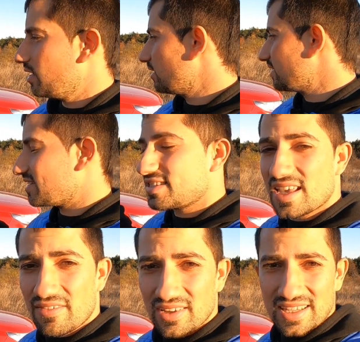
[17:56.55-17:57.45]
It has
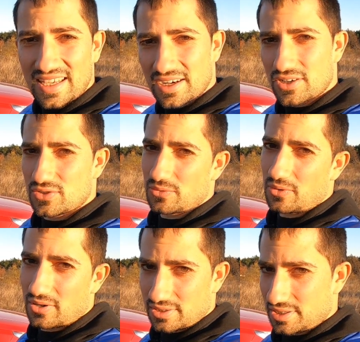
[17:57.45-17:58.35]
7 years
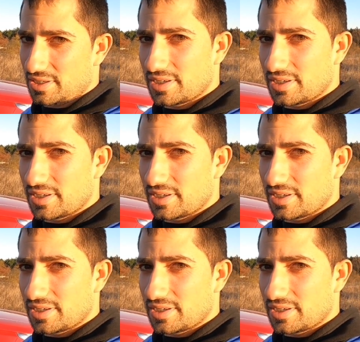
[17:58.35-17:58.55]
warranty